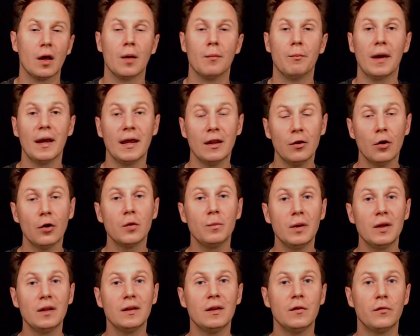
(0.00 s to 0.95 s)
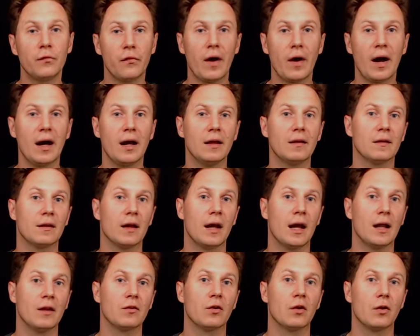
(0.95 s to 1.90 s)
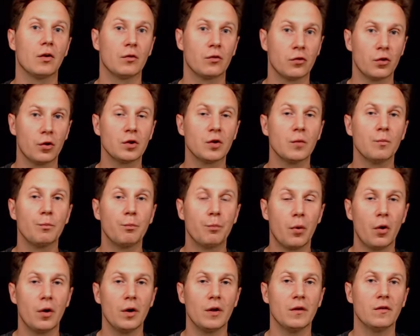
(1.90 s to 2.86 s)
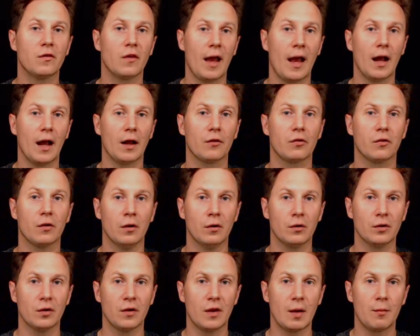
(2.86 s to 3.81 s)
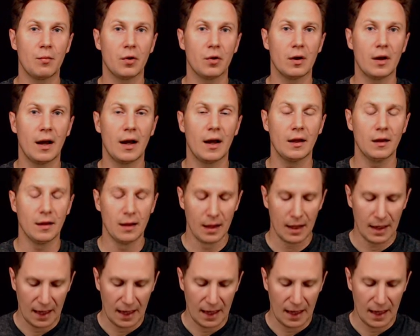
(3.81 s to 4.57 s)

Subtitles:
may not be defined at certain points x along the number line,